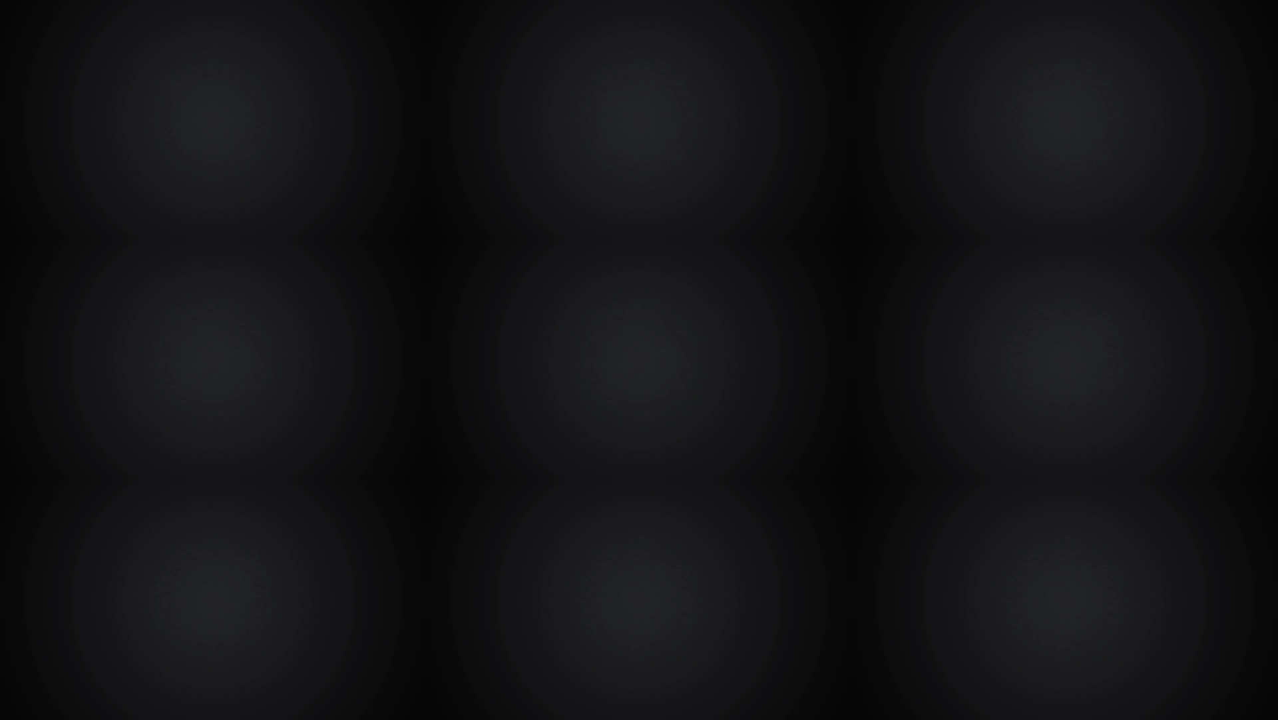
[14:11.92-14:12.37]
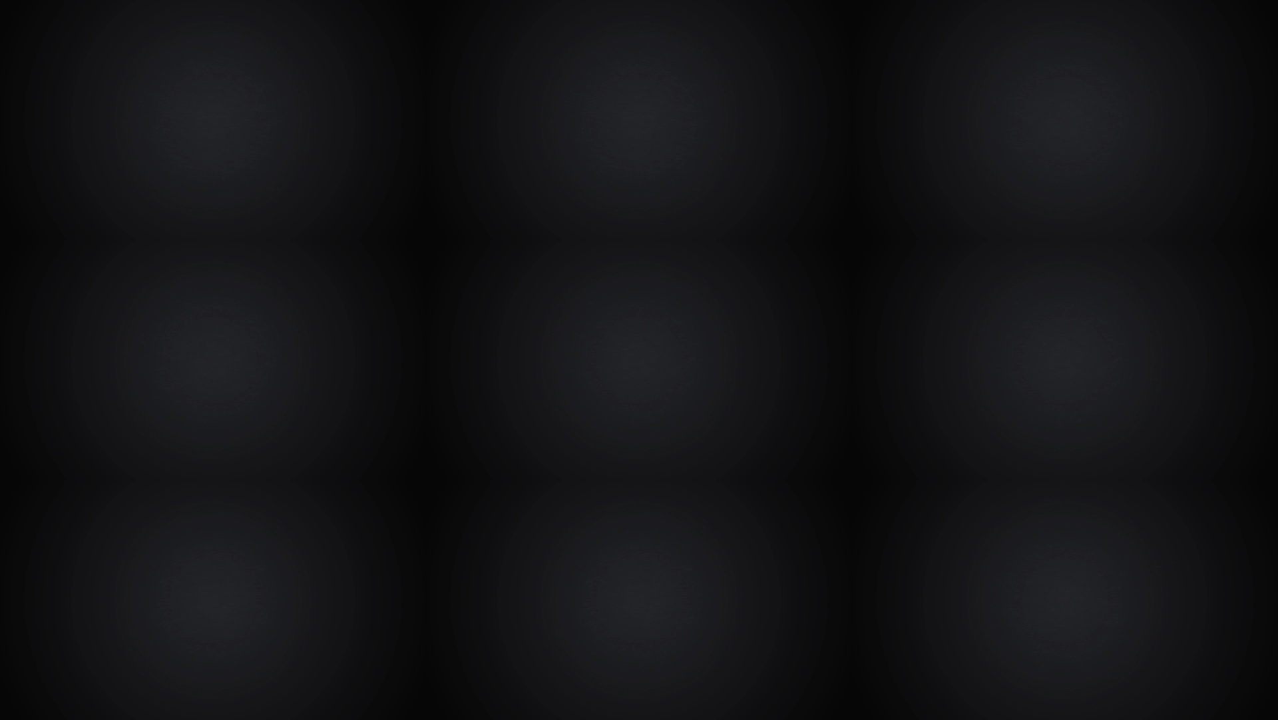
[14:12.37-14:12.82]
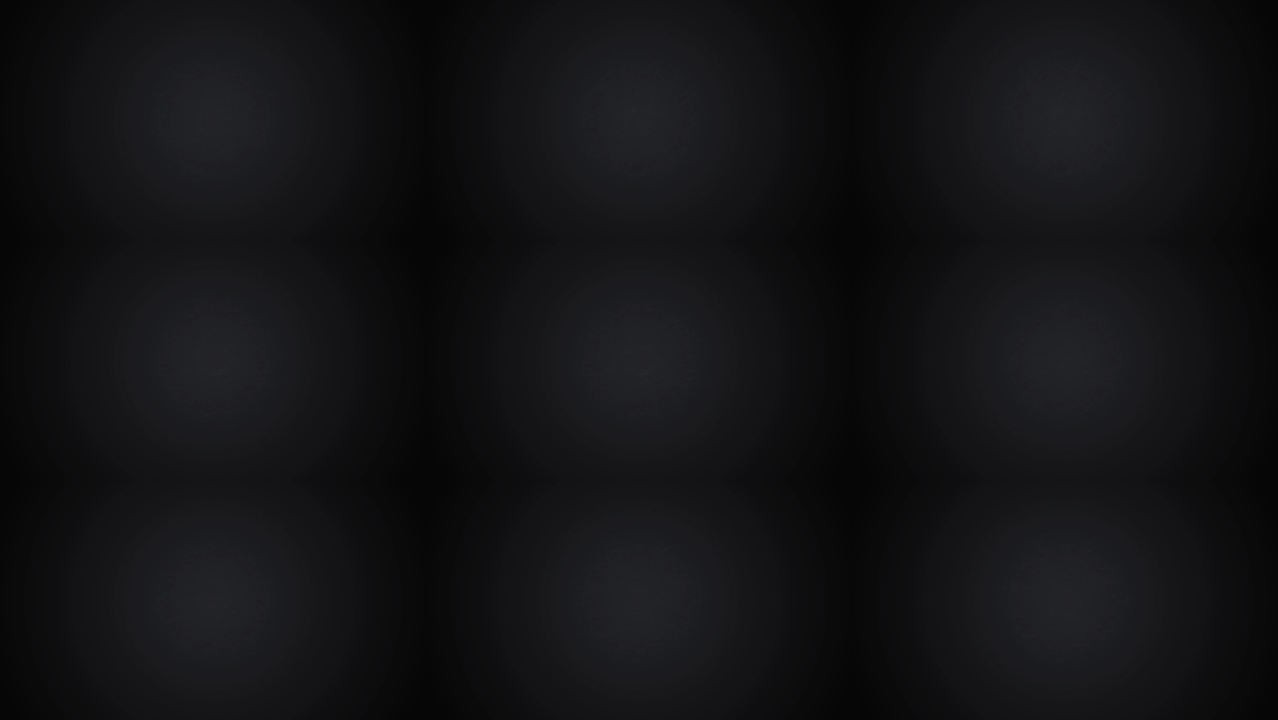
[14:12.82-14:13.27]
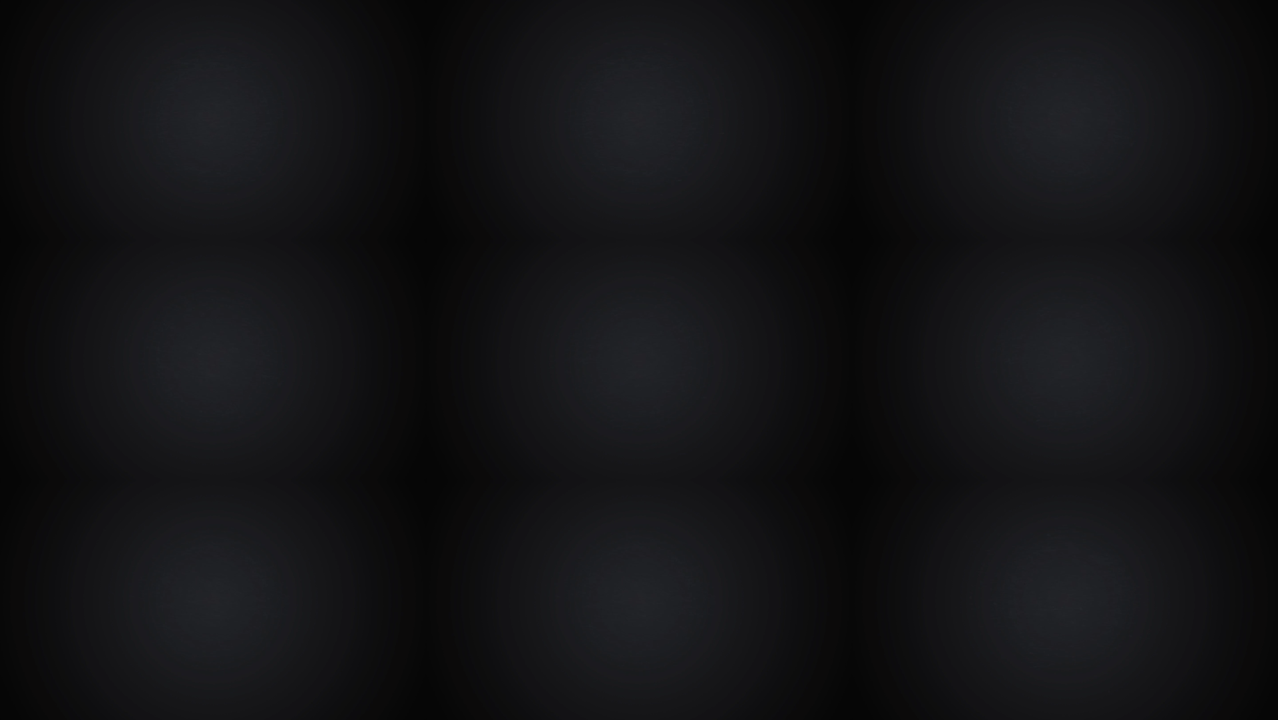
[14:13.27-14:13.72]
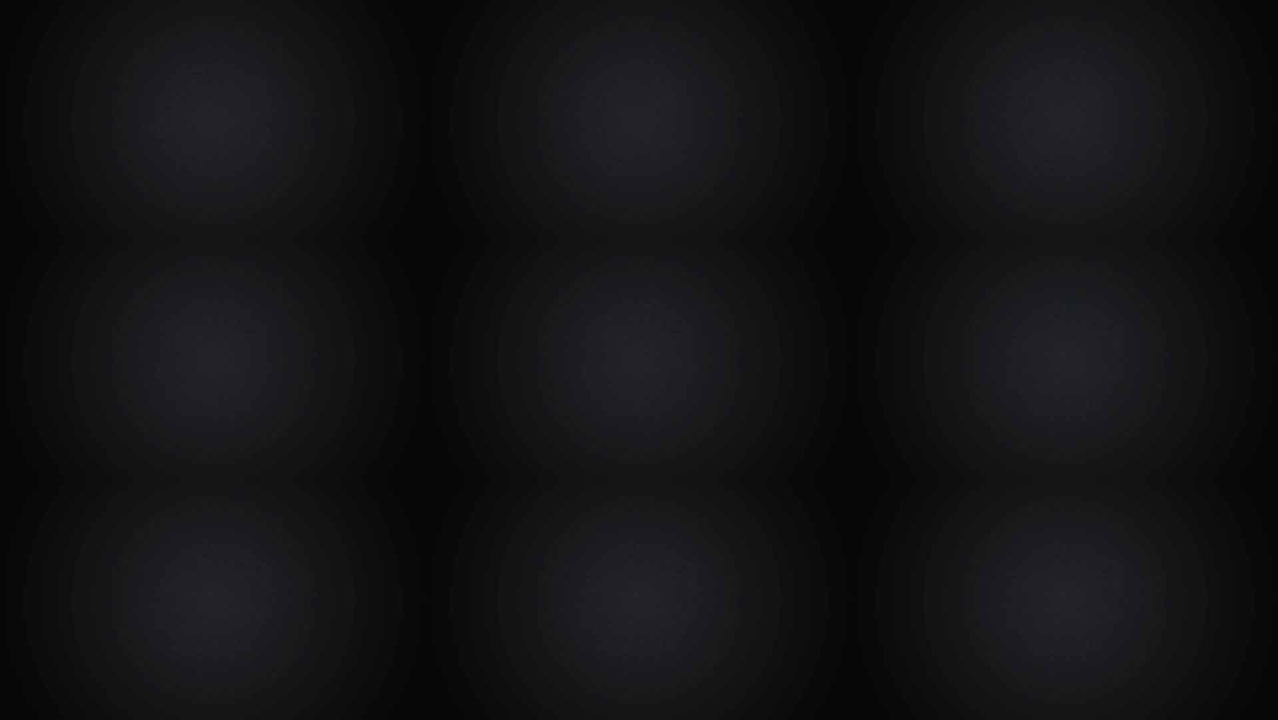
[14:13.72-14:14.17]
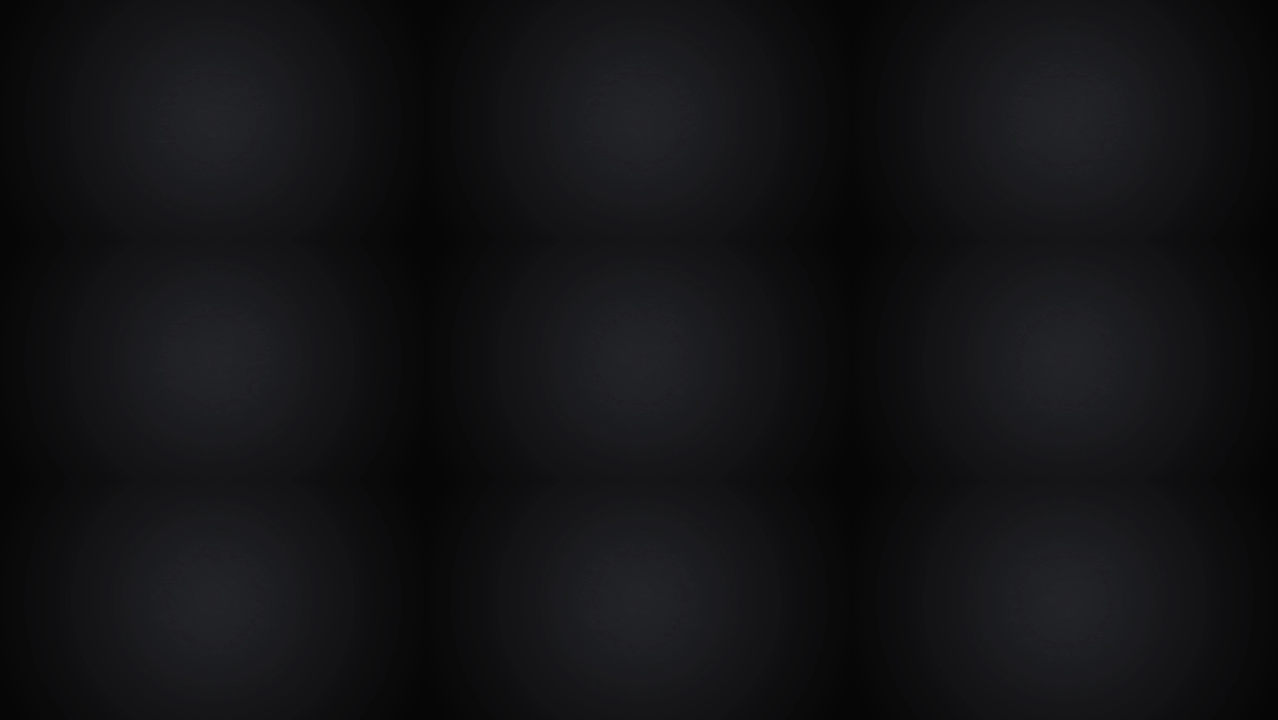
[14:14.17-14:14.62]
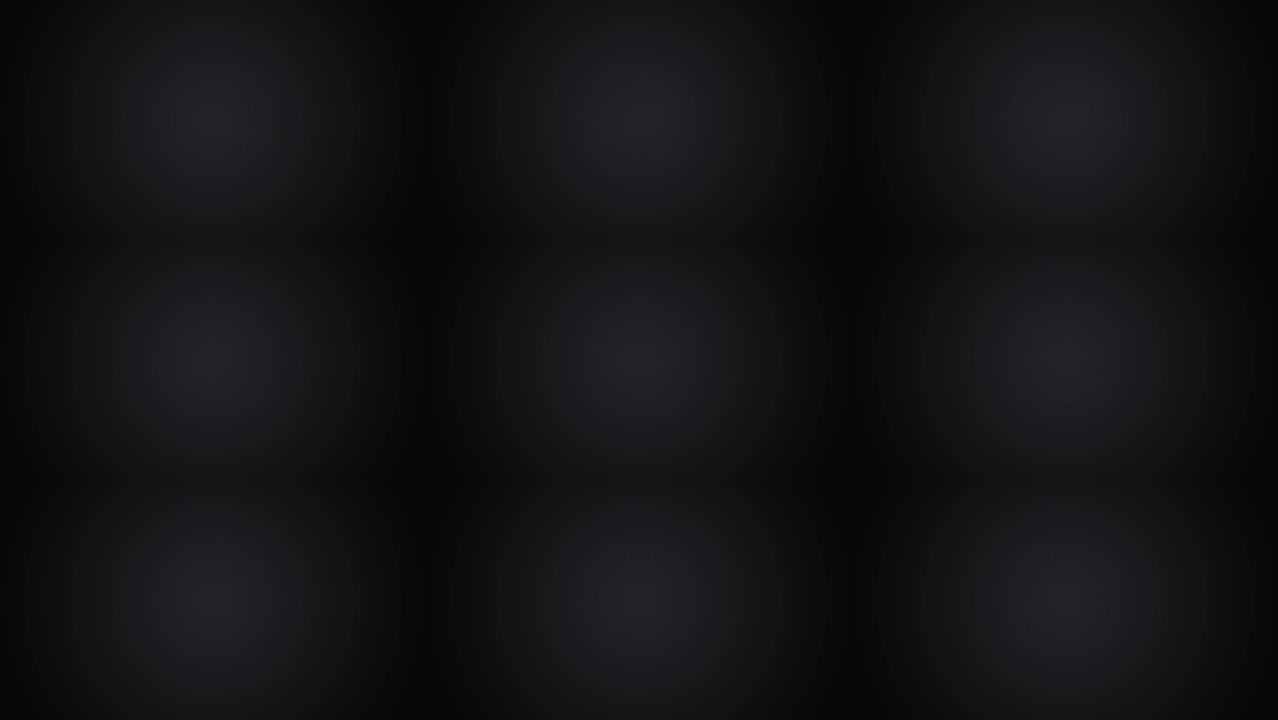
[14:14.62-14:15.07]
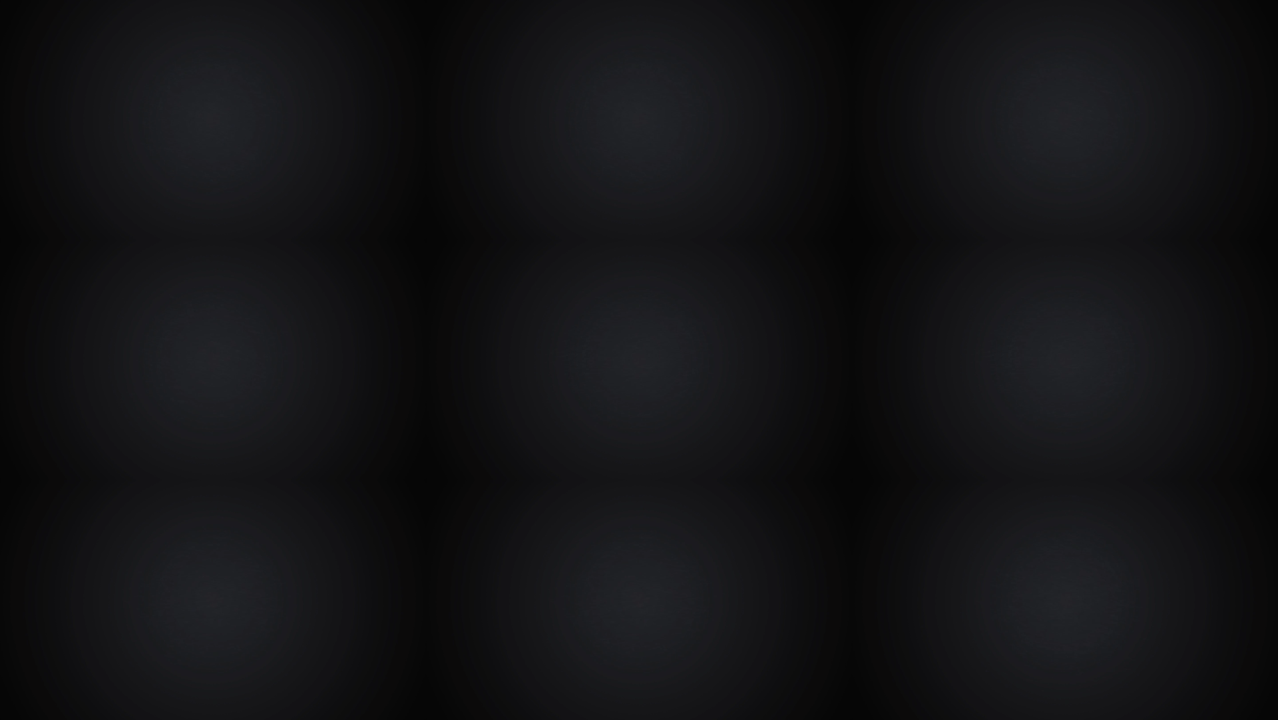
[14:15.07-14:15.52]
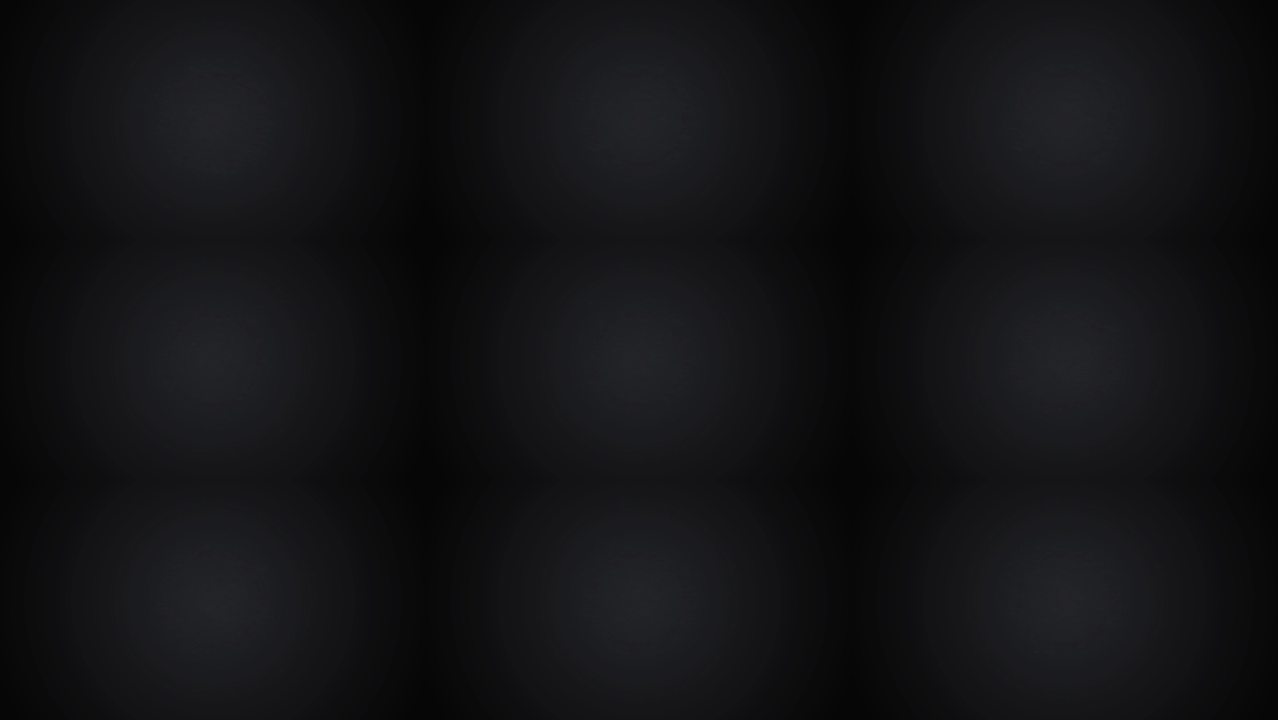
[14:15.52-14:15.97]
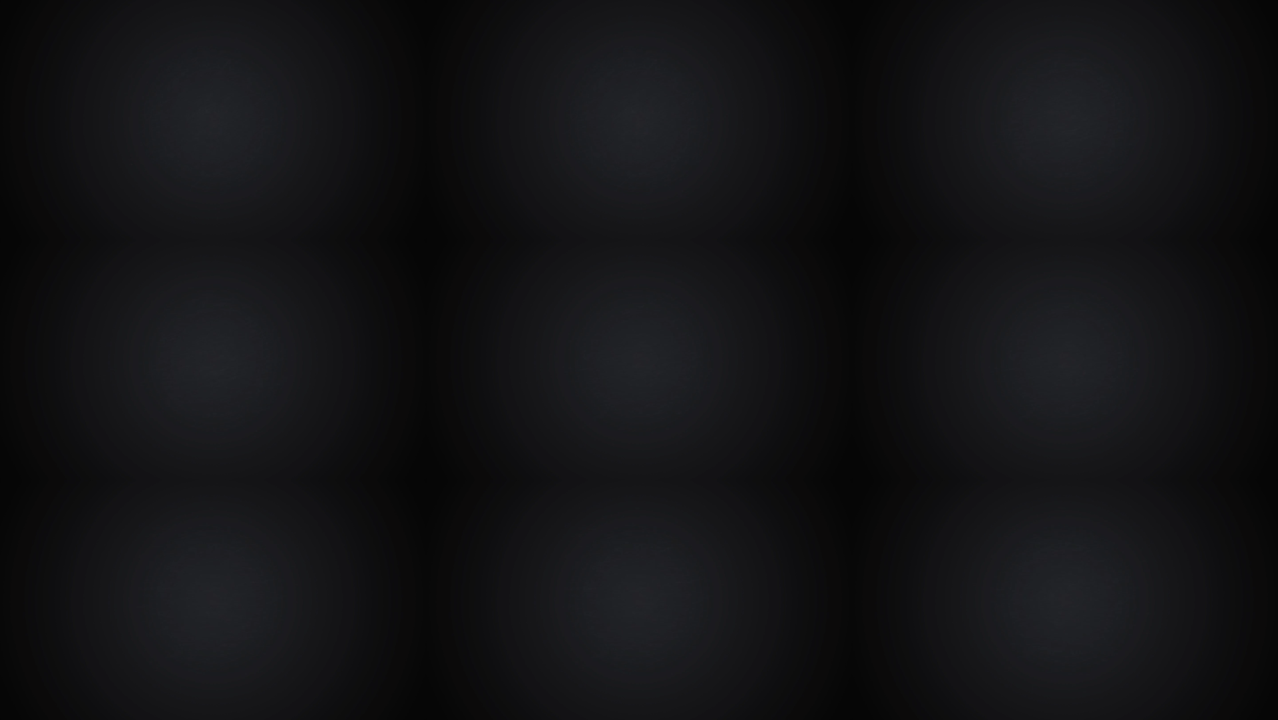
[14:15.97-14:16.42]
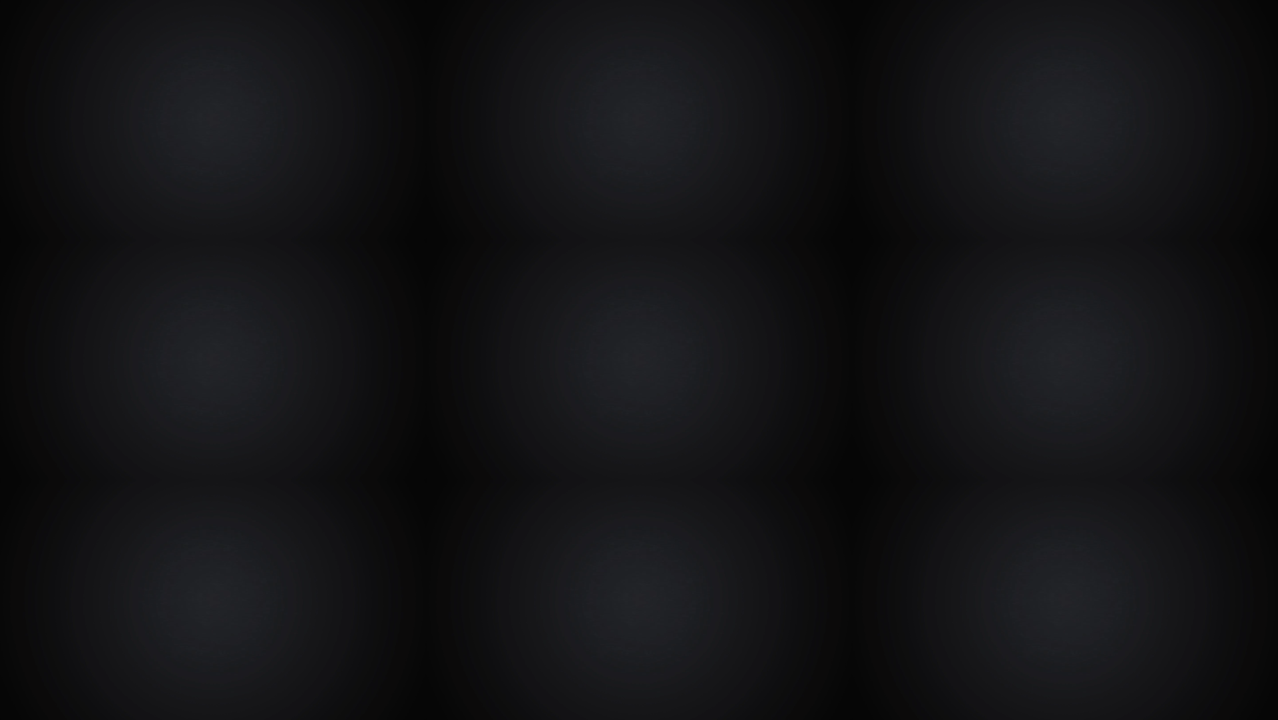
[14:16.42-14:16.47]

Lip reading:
No face is visible, so there are no lips to read.